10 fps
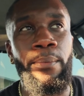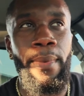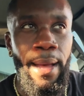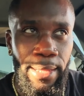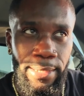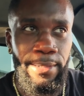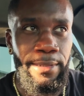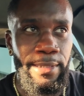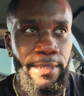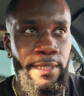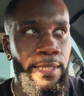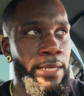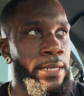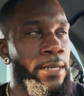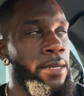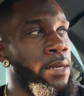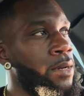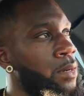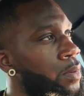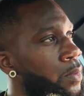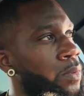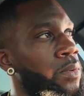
My goodness. Whew.